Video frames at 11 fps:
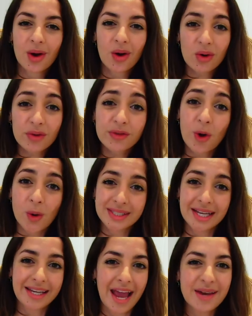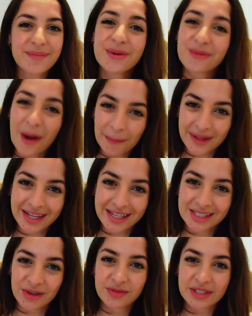or of course they can be
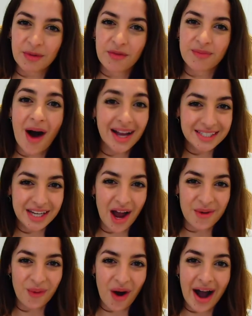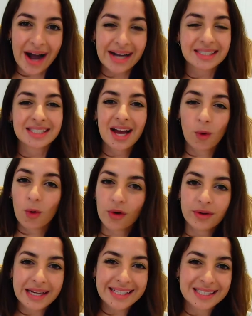replicas of some of my DIYs
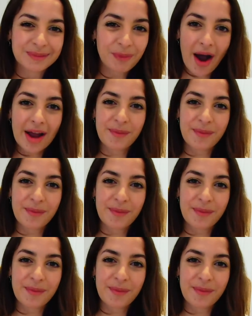or inspired